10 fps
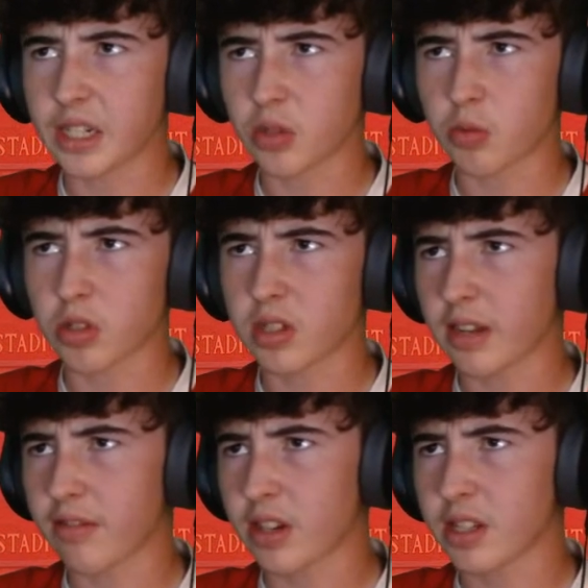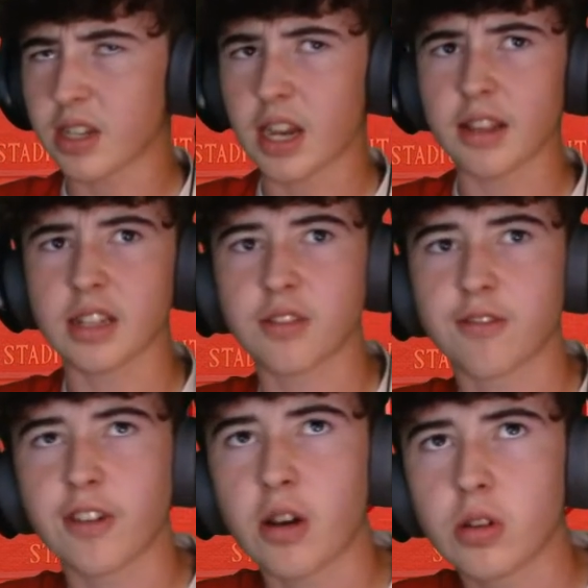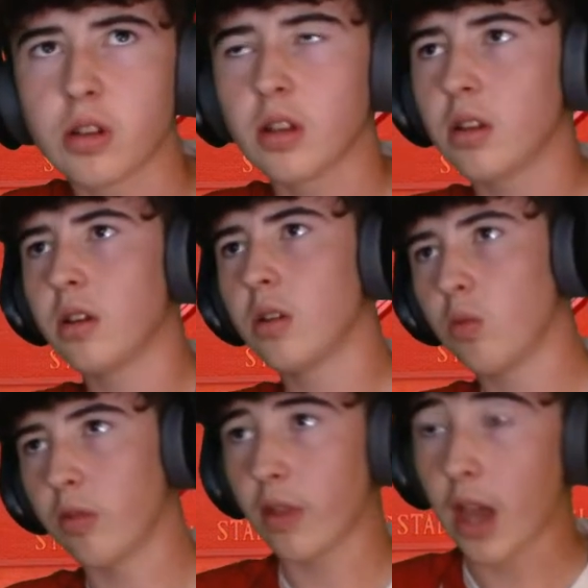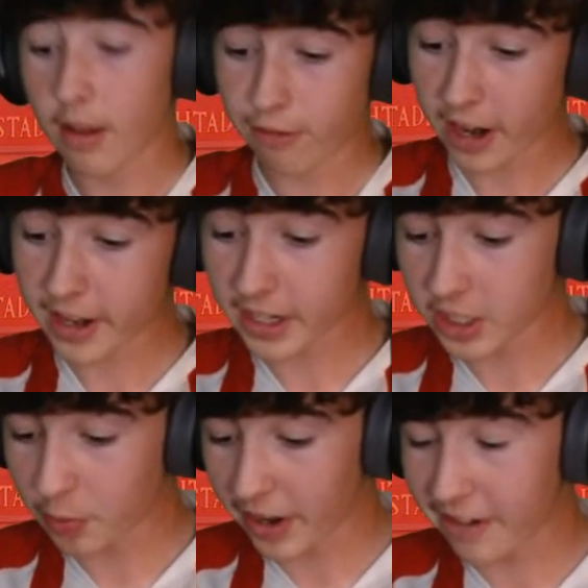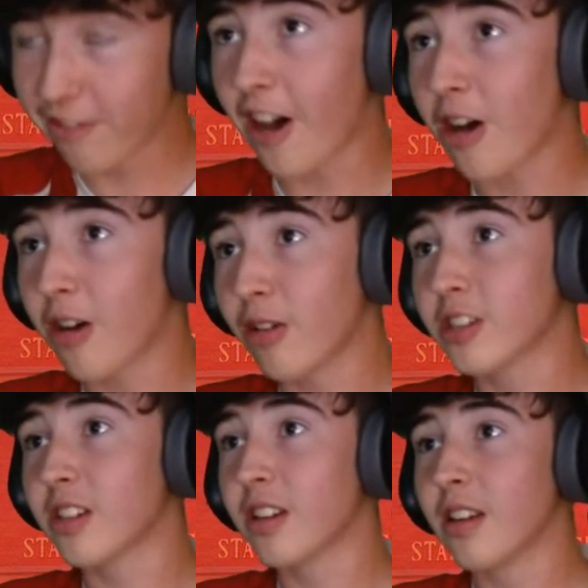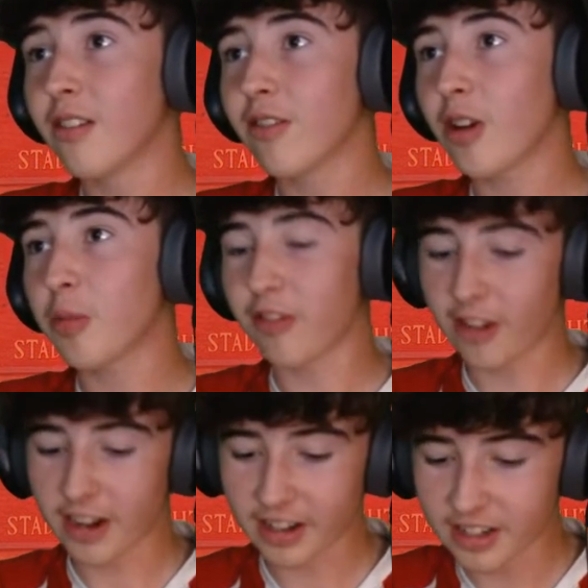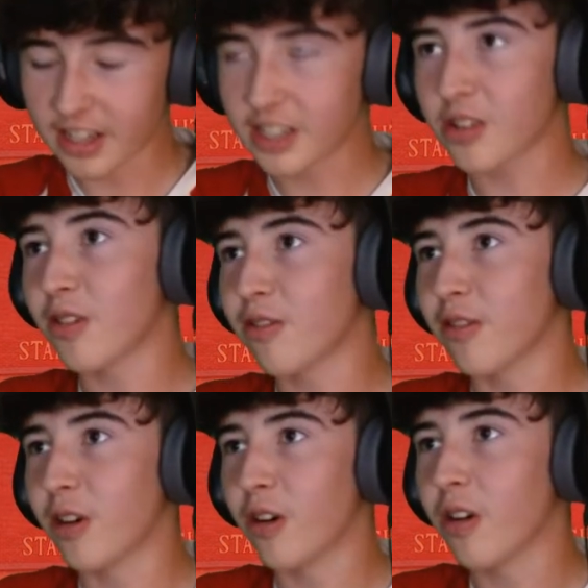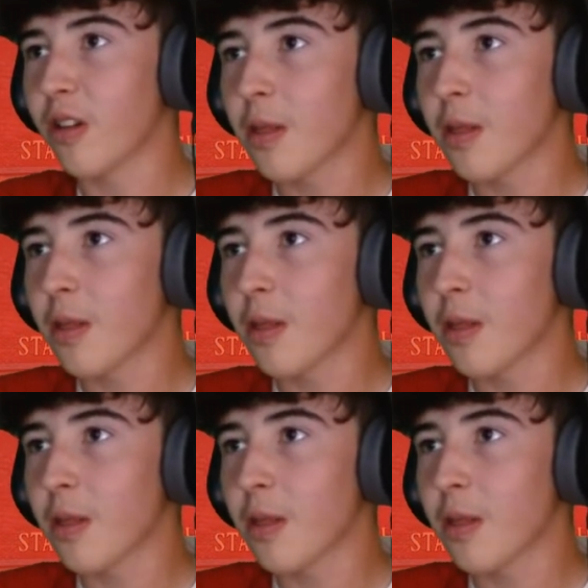it towards the left-hand side. That's a foul. Flanagan's been fouled. Floppy Flanagan, he's on the floor.